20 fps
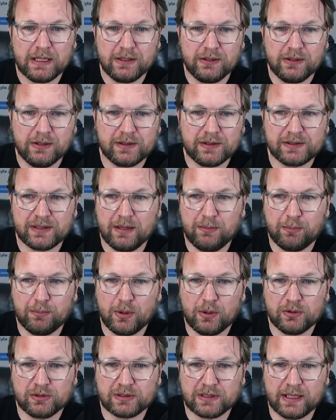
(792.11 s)
You can say
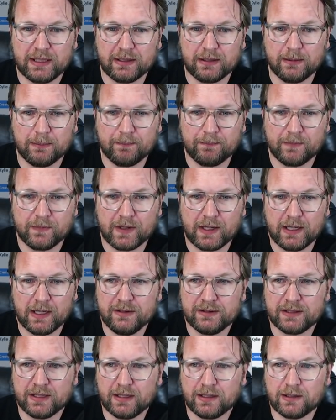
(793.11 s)
post later and
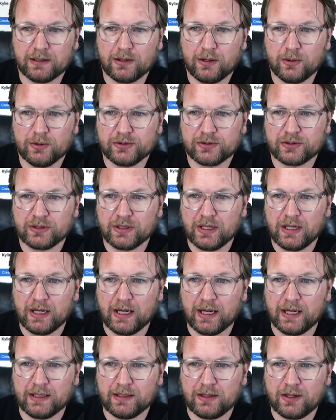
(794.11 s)
you say close.
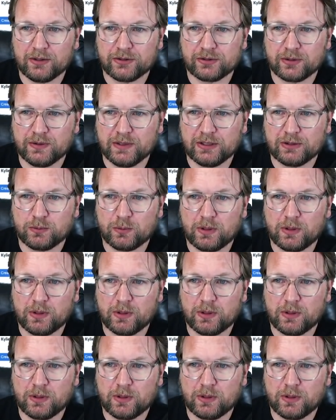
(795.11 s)
And also this